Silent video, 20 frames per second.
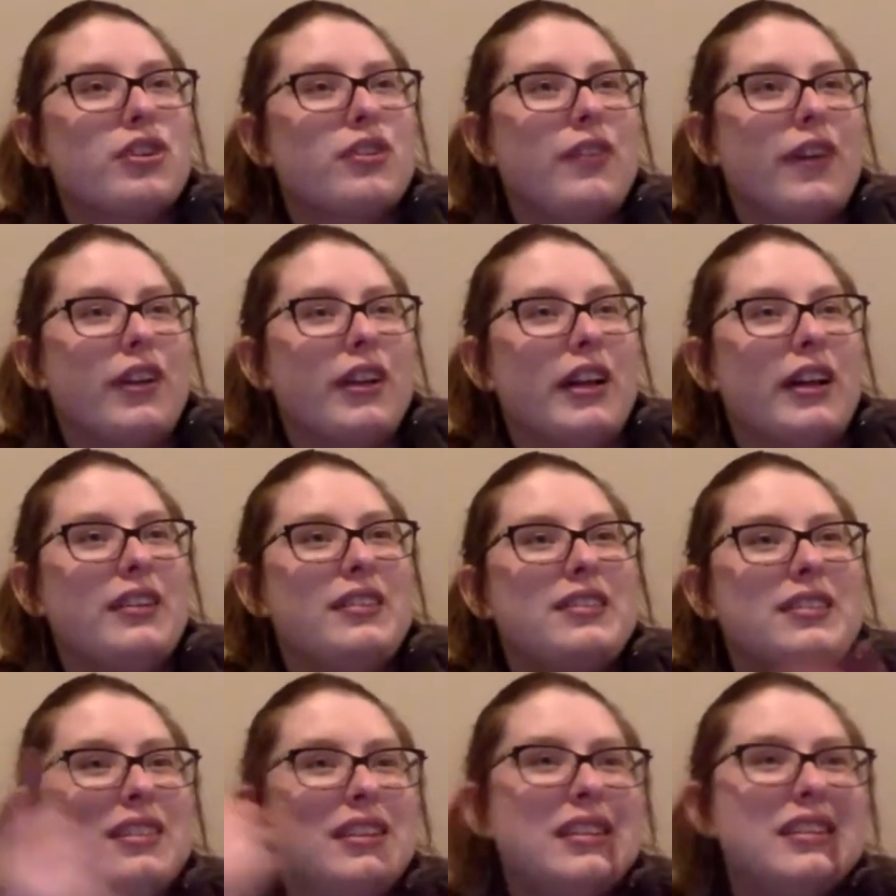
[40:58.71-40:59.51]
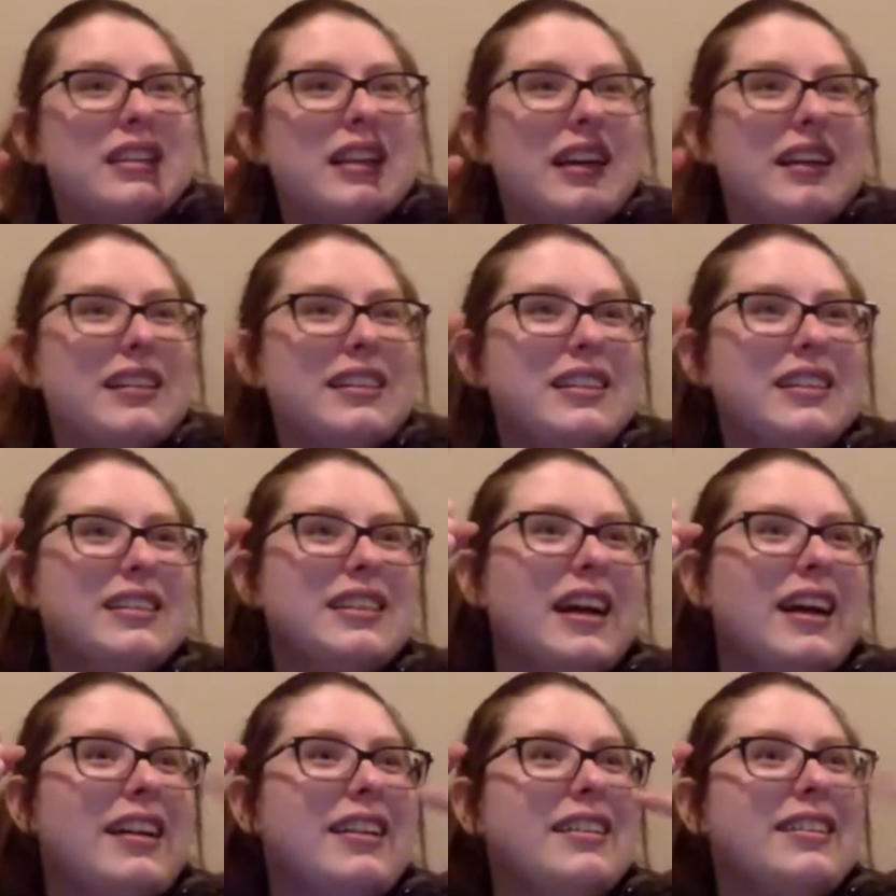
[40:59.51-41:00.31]
Villa, dun,
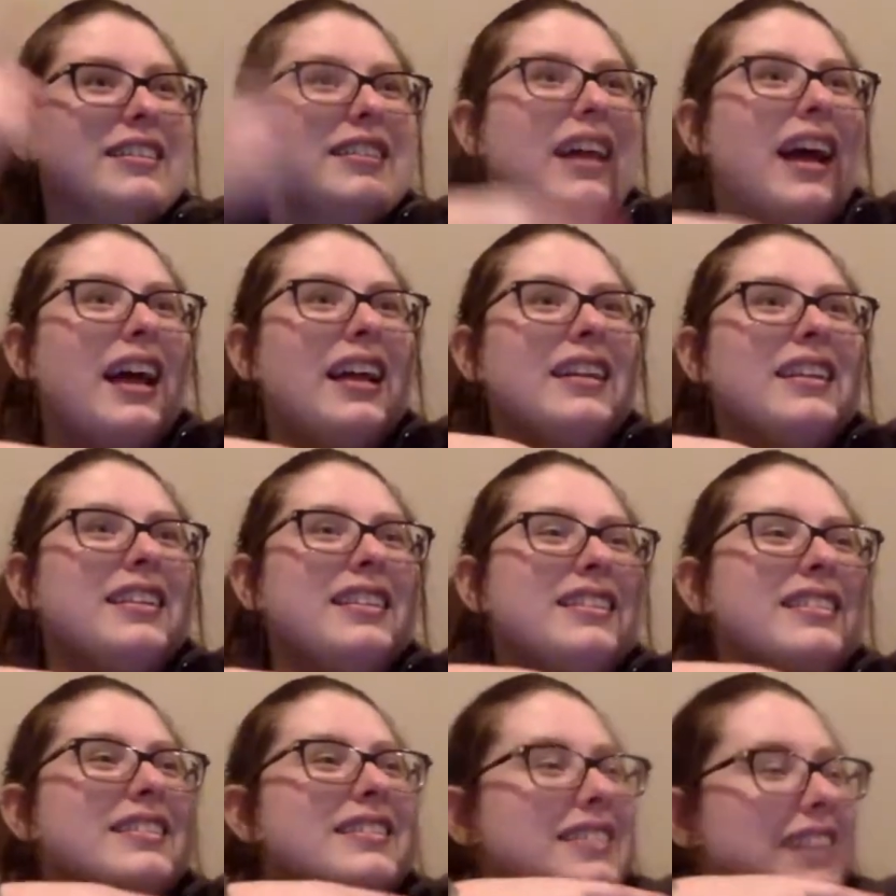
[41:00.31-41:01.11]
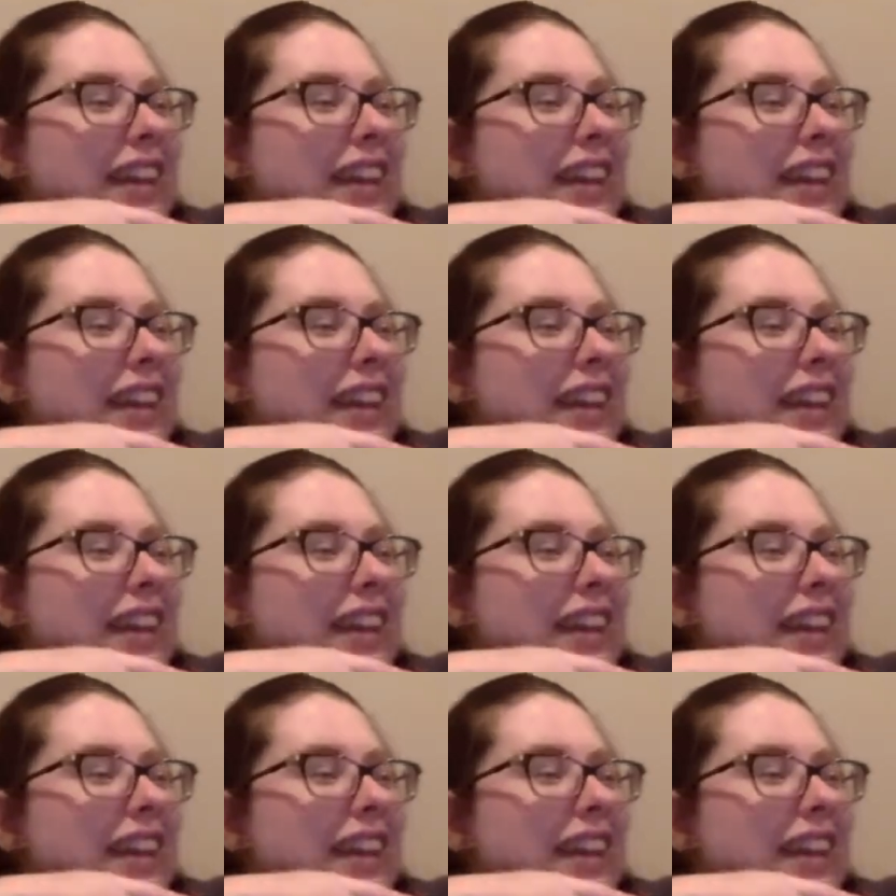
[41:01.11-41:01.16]
dun, dun,